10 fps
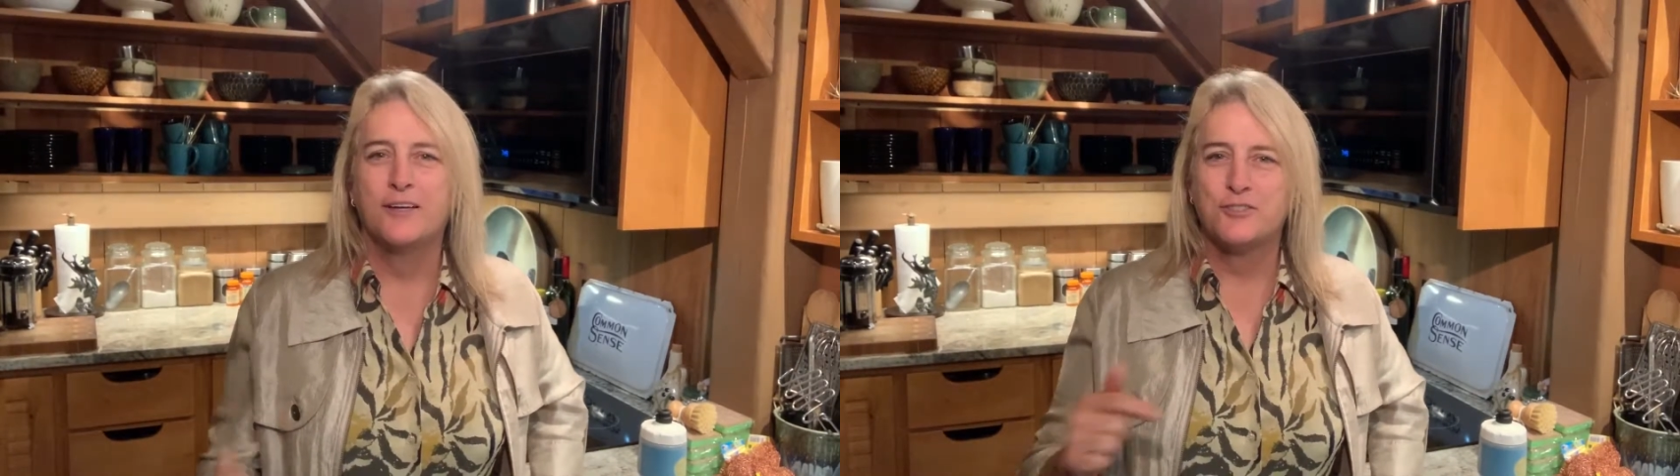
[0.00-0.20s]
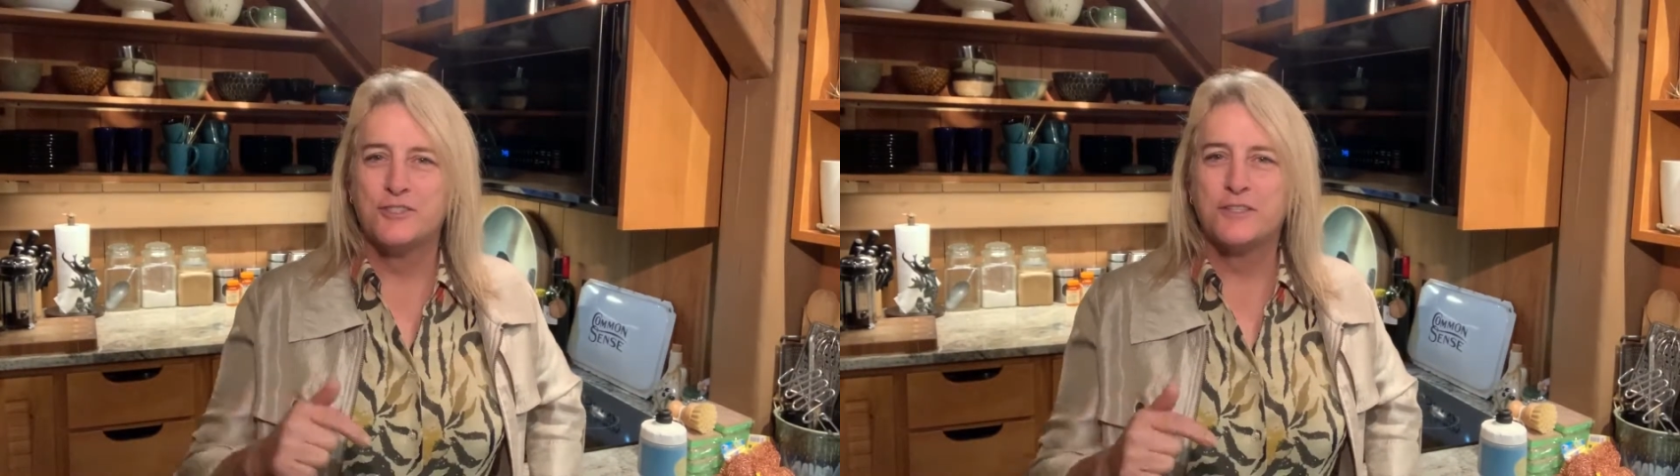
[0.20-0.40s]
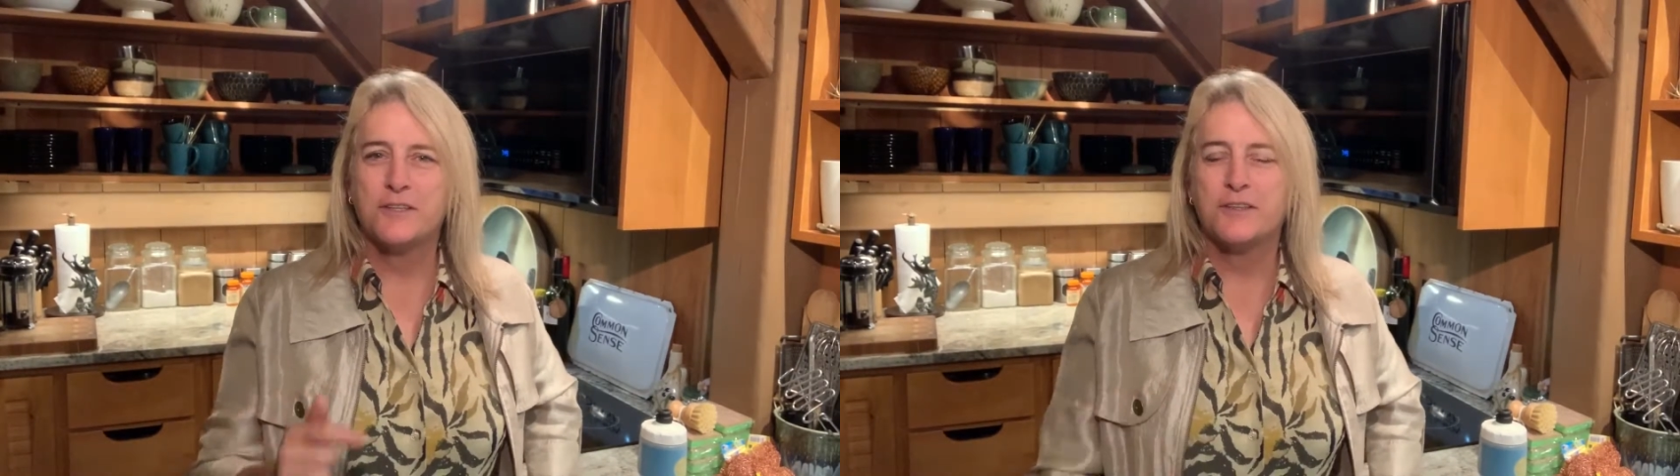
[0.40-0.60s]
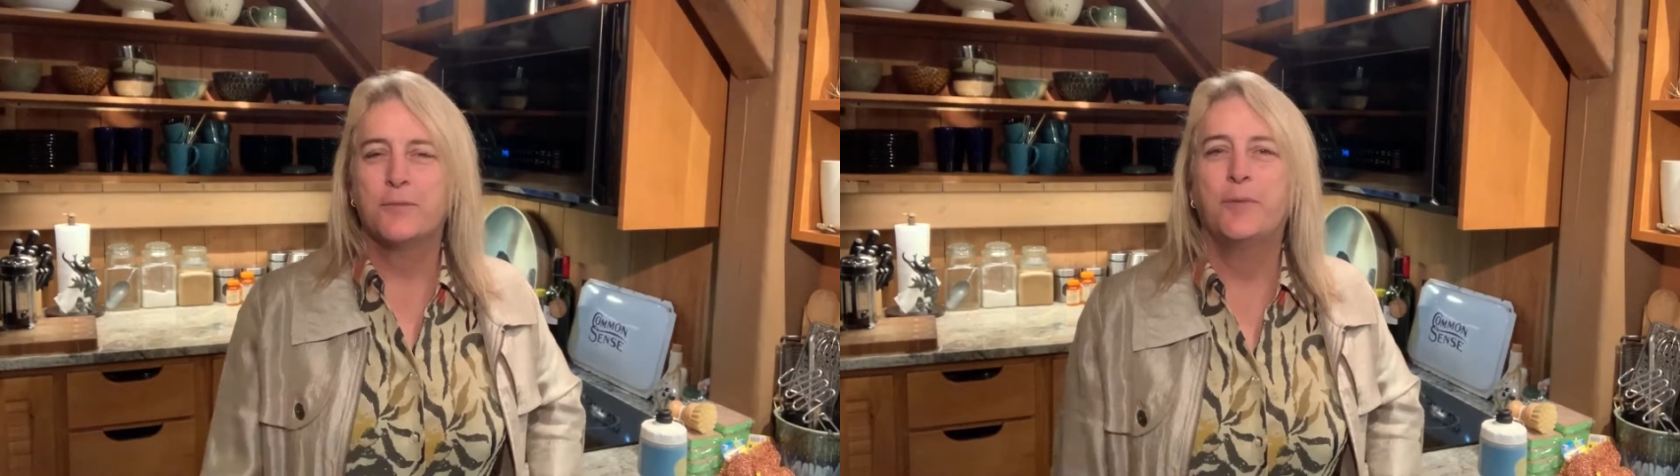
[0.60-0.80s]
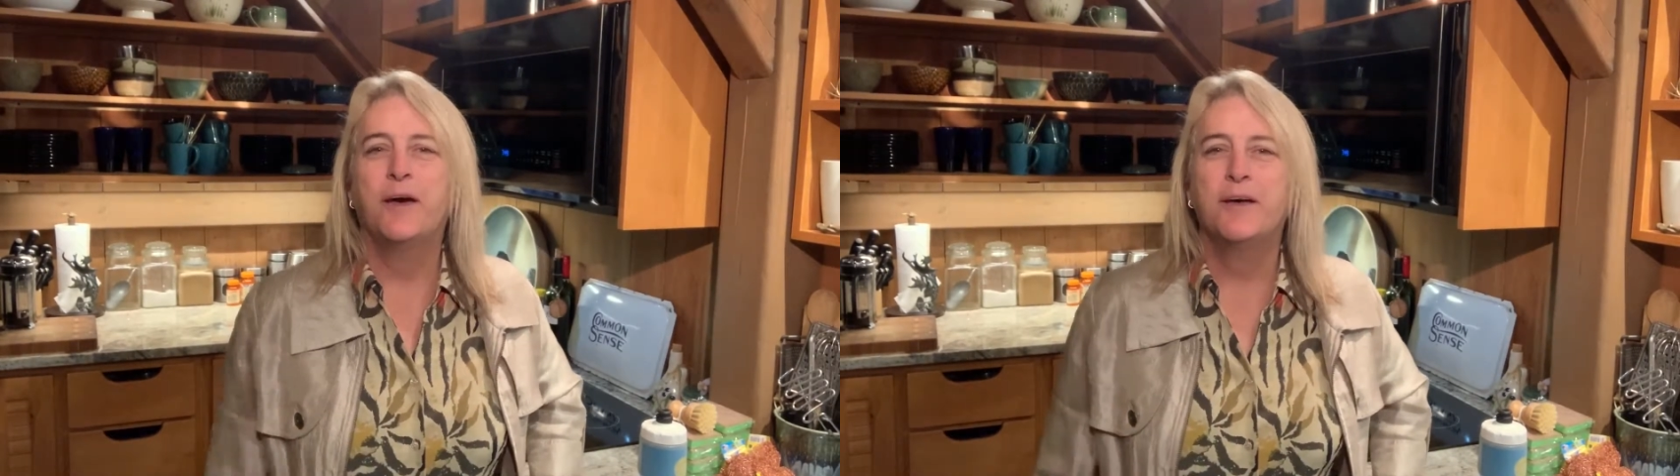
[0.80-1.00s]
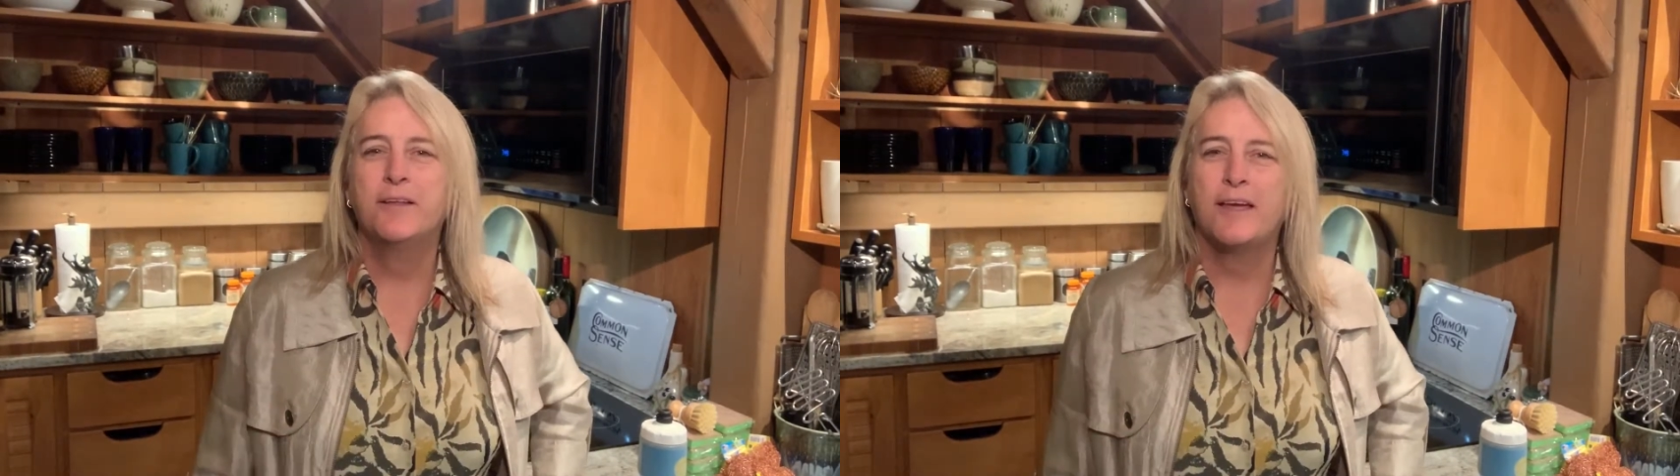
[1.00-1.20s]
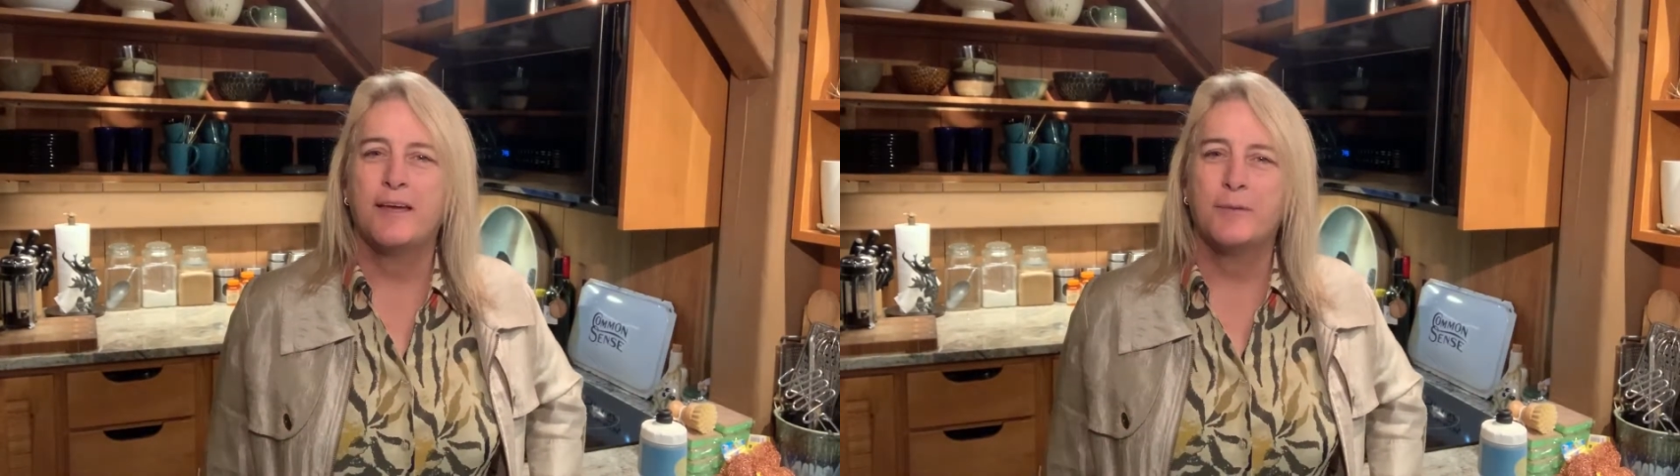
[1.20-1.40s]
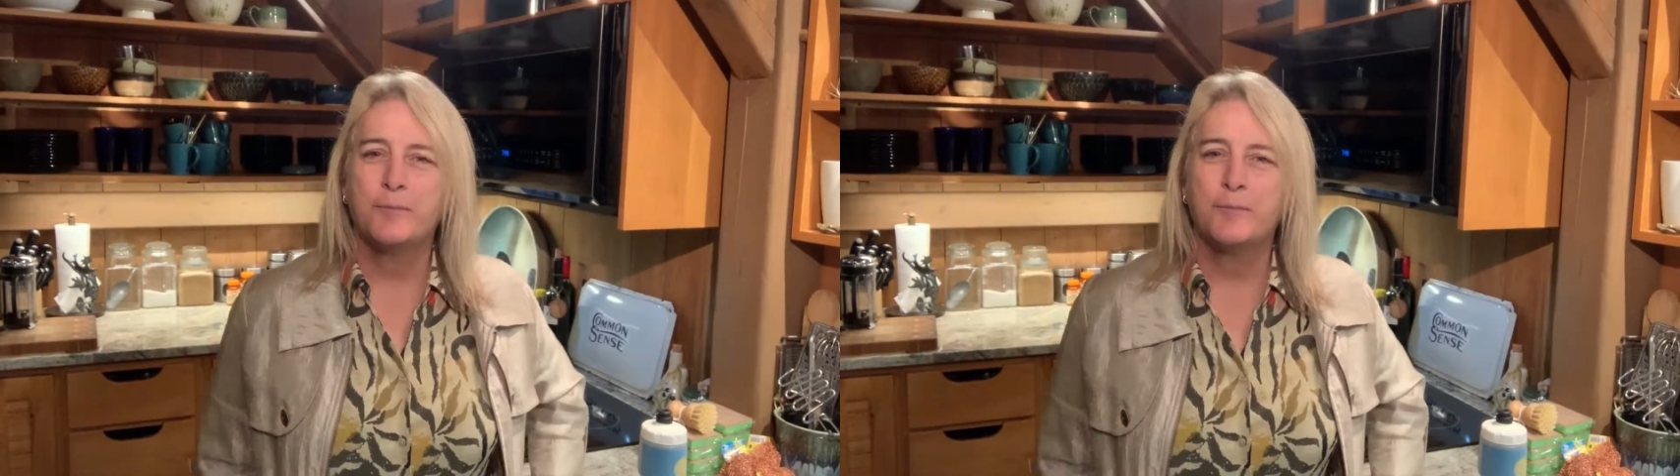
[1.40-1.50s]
just click the bell, and